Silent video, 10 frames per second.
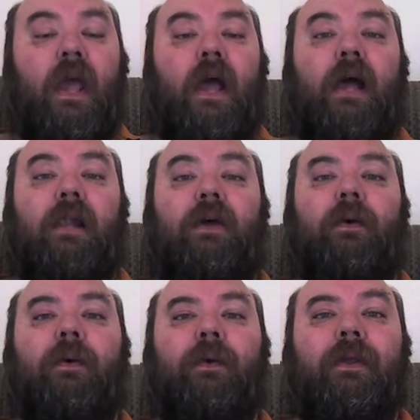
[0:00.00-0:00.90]

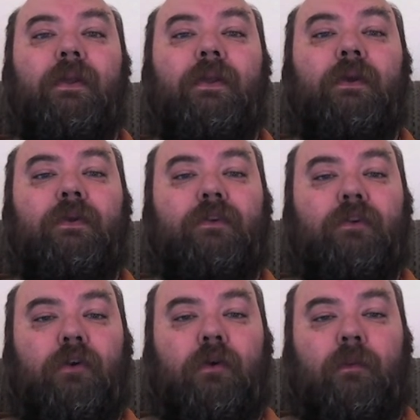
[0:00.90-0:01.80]
Hello,
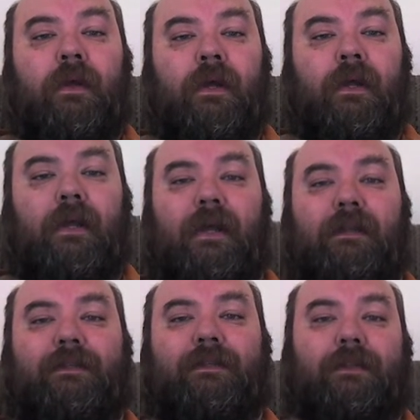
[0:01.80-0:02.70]
YouTube.
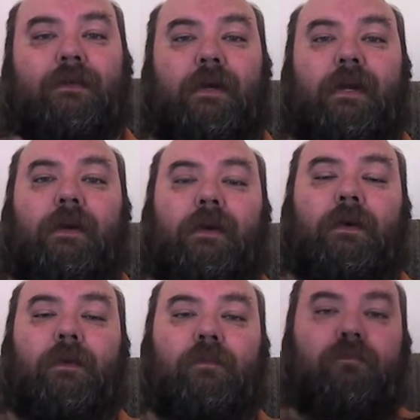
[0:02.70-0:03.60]
It's Das Gregor.
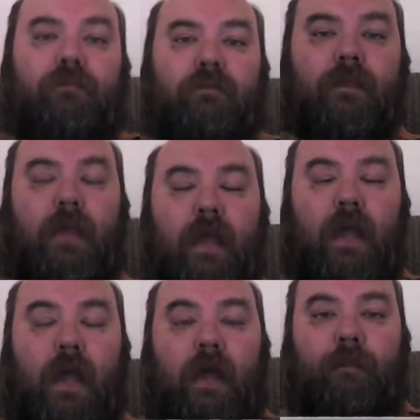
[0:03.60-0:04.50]

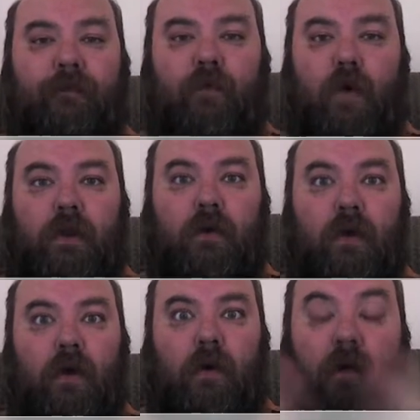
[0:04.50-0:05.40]
And before you
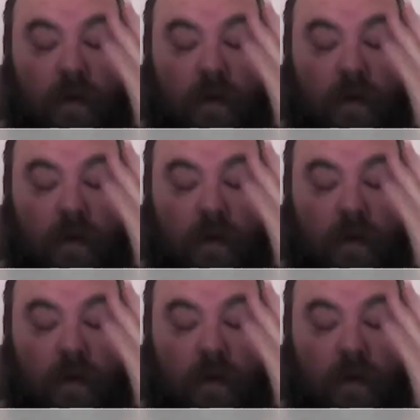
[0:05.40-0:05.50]
go,